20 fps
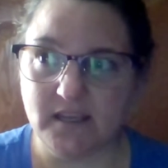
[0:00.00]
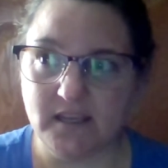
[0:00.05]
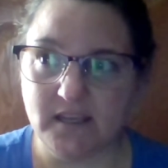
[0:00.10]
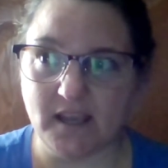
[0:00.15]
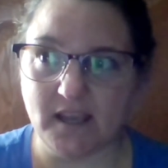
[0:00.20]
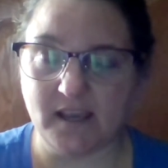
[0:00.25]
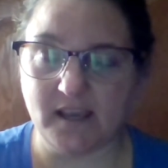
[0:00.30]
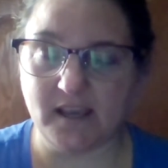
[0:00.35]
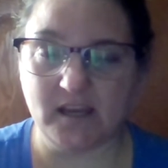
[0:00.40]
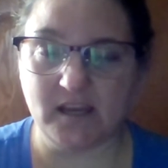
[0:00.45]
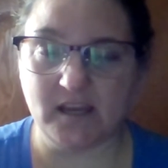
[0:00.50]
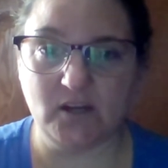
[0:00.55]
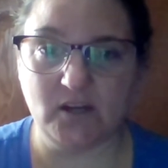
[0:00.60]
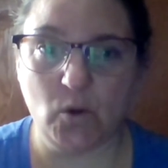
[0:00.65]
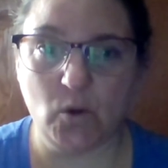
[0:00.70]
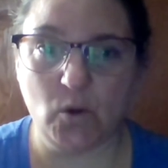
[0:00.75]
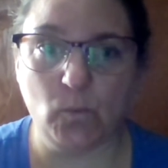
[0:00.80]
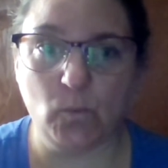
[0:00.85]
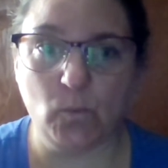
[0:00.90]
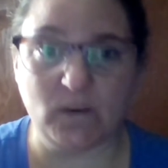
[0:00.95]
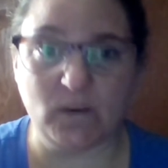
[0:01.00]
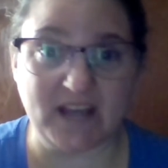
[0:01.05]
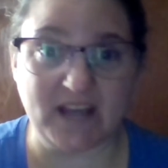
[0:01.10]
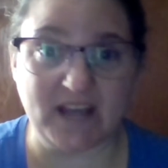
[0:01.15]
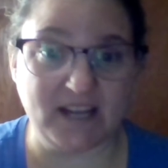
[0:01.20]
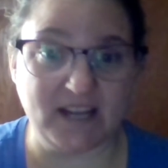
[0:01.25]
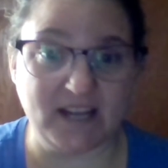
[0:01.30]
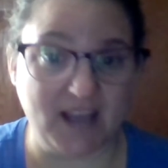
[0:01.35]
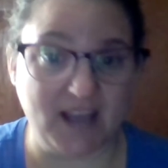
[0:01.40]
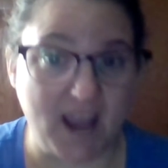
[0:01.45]
And when
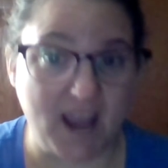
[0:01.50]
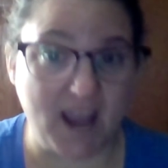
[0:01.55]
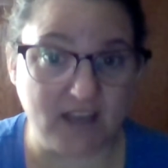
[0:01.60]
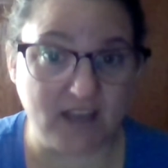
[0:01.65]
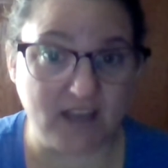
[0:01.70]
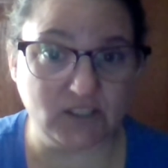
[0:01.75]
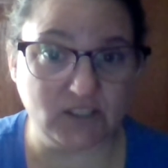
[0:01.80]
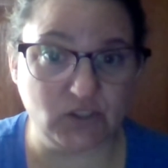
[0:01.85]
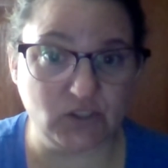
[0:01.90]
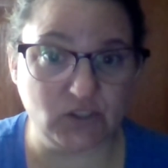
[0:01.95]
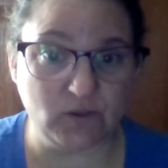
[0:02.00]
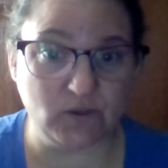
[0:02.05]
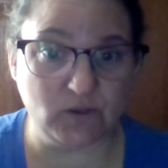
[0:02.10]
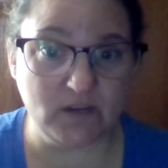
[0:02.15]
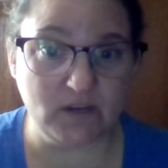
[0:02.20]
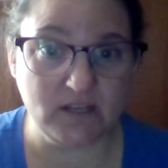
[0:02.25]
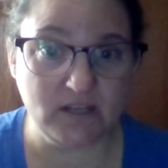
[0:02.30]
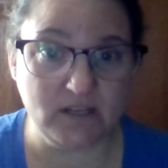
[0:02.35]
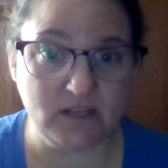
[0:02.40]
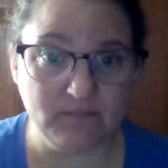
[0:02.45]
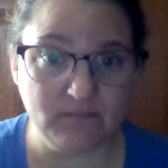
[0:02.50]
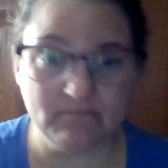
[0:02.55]
I added to it,